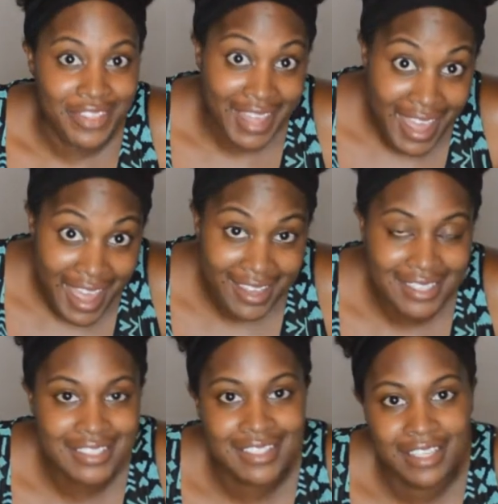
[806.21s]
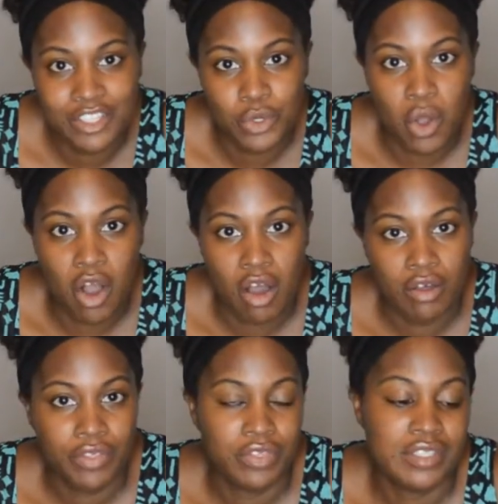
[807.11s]
that is it, you
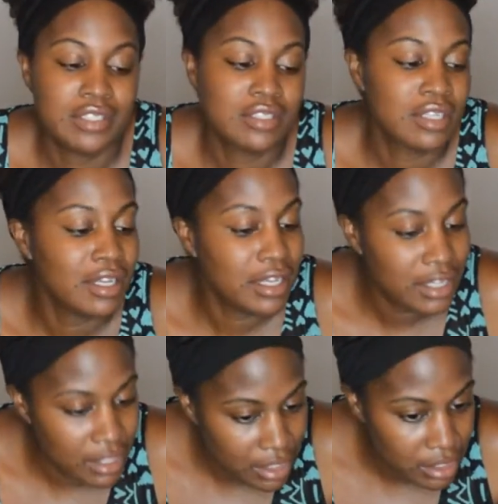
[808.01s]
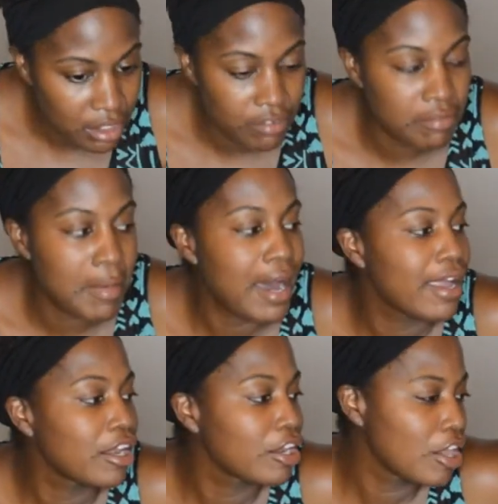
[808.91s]
all. This is the end of my
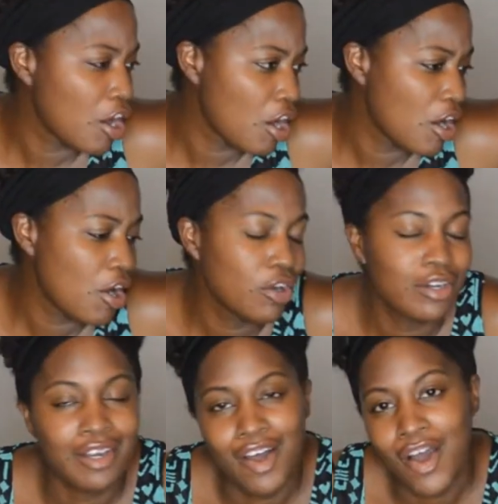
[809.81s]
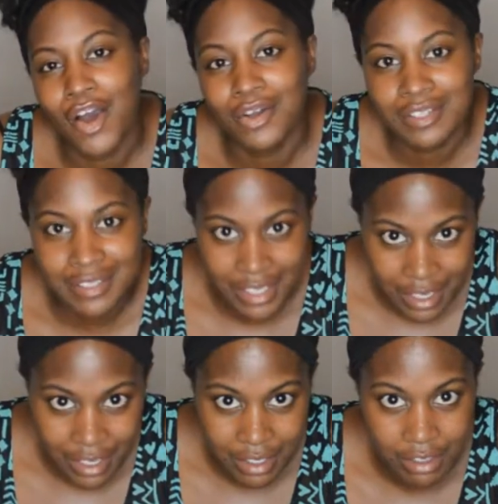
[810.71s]
long, long
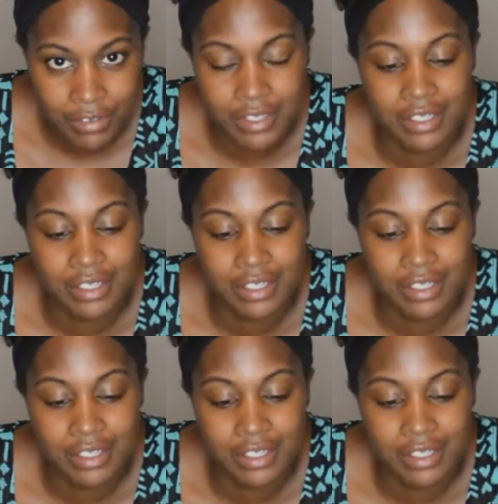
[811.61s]
day of